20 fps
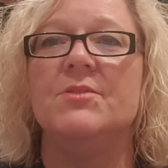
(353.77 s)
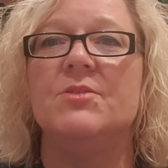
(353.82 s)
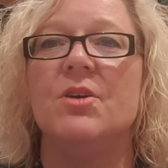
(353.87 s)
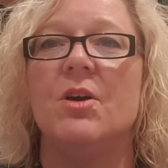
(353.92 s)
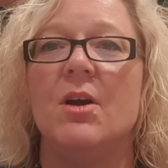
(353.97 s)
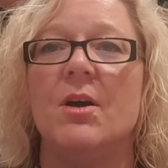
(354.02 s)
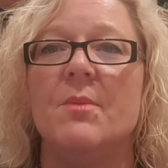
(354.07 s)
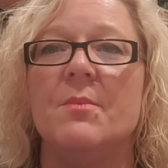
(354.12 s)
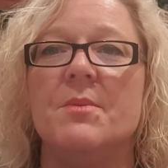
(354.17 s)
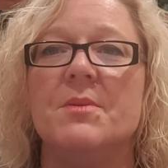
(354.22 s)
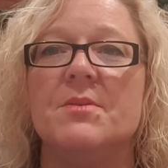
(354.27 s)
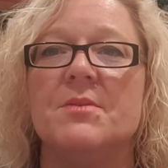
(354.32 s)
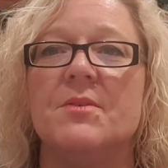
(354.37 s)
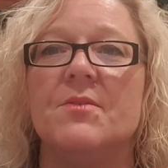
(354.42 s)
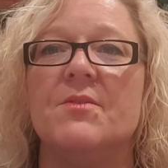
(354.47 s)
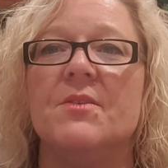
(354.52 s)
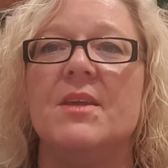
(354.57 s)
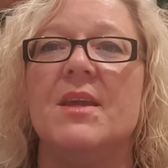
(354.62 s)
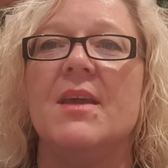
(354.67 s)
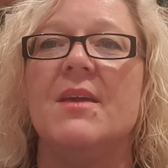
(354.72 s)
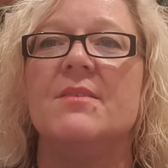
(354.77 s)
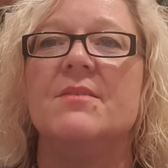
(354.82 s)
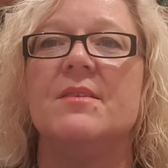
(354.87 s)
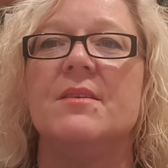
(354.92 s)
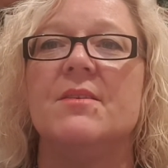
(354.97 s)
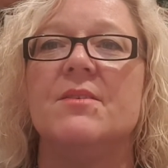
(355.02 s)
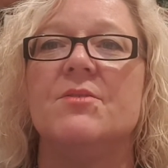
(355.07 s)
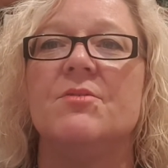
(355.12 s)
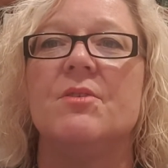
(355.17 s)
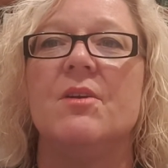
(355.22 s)
Time is of the
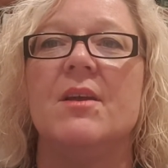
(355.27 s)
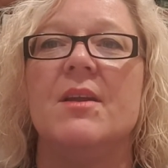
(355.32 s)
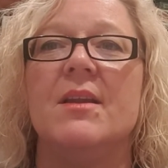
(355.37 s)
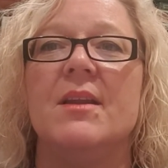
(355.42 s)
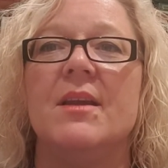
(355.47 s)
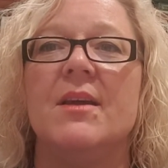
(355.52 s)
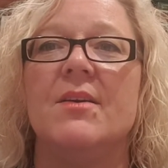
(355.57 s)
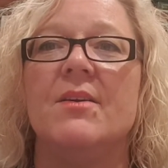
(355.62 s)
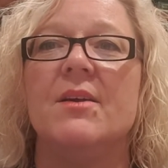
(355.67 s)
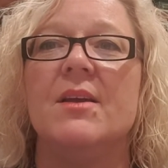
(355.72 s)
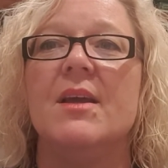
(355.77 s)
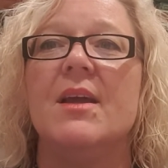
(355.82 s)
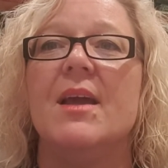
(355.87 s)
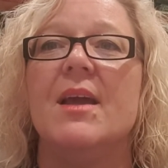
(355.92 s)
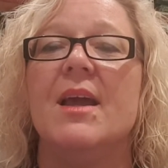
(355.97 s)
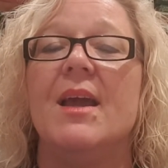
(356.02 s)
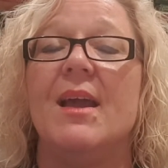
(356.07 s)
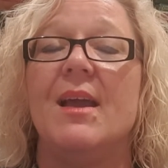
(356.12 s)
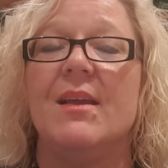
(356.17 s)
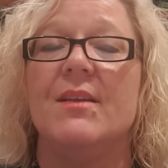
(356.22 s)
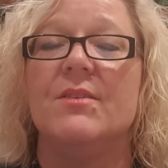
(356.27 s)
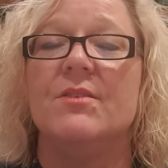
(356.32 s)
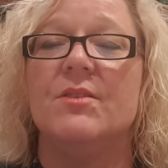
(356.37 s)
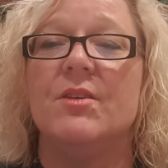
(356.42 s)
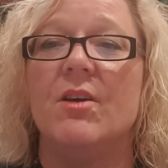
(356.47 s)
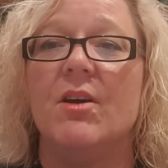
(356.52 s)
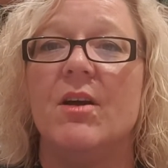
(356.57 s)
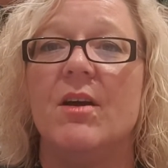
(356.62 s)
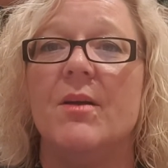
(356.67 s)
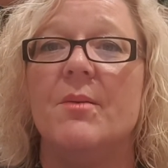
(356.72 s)
essence right now, and
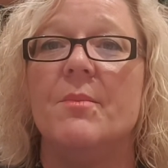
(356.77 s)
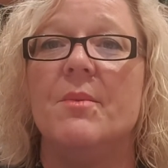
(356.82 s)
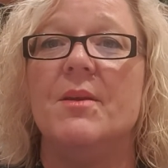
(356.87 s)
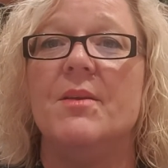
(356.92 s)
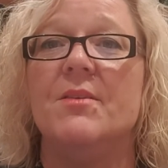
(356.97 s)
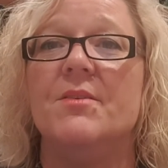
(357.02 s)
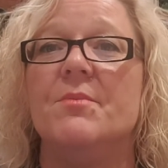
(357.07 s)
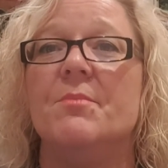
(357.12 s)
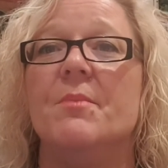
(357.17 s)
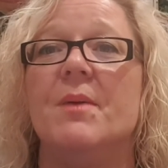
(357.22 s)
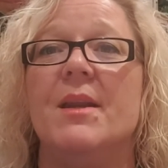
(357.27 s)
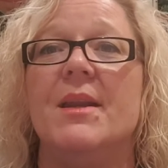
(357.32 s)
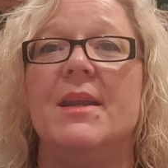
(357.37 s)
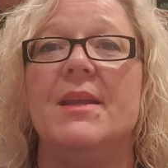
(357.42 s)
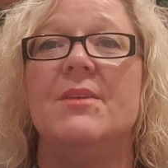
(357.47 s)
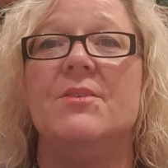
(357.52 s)
time is money.